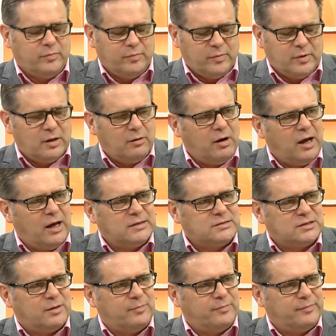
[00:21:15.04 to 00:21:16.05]
There are
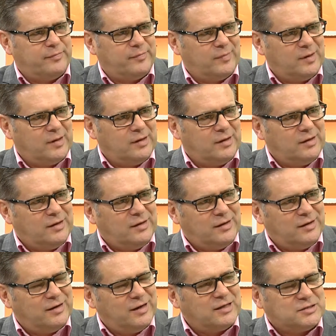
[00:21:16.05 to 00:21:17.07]
some,
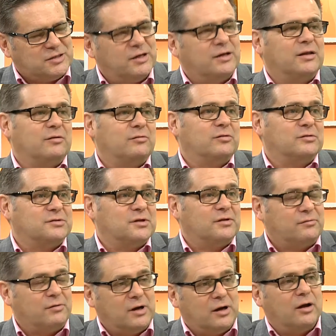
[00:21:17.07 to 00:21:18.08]
next year there is a
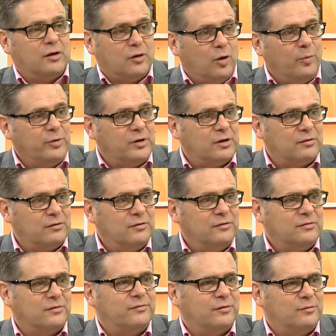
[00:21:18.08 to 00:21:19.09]
3-night comedy
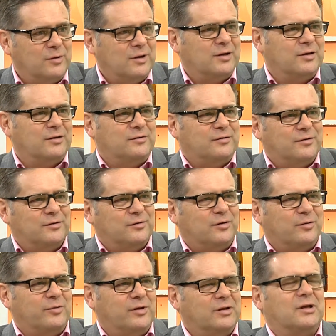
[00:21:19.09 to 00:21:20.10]
cruise if you're really into
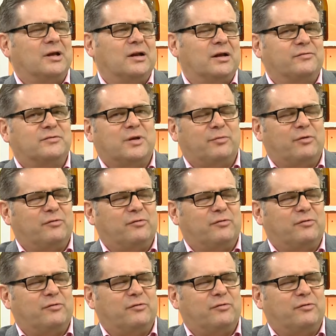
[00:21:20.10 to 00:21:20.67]
comedy. They'll have some